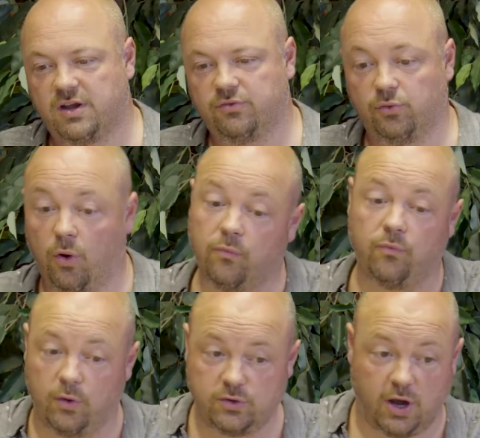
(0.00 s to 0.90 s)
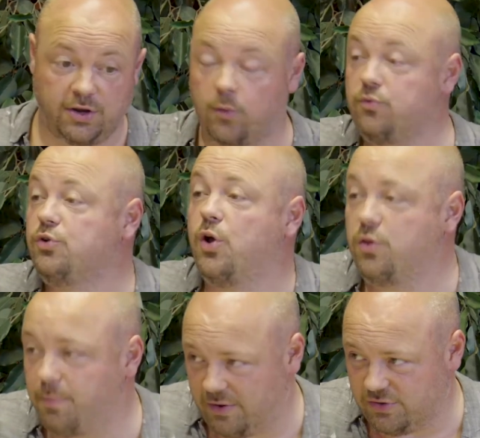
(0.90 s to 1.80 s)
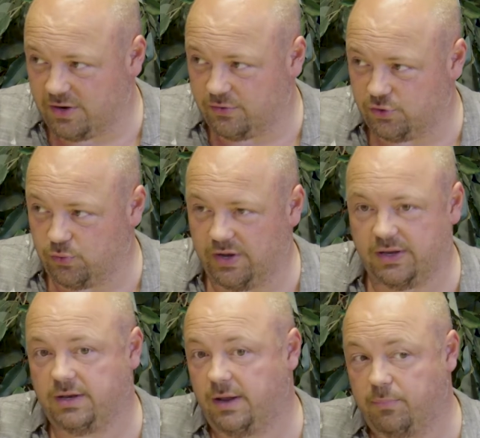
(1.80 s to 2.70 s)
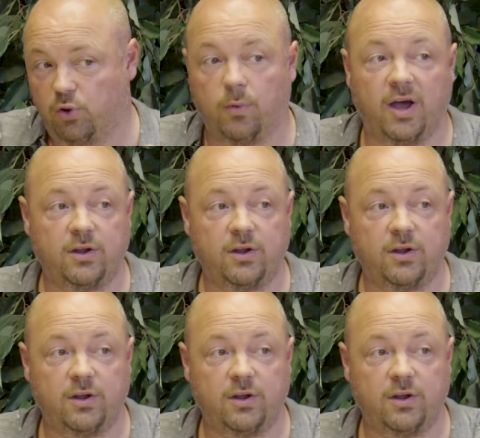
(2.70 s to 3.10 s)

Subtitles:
Council of Roche. I don't know the Parish Council in Bugle.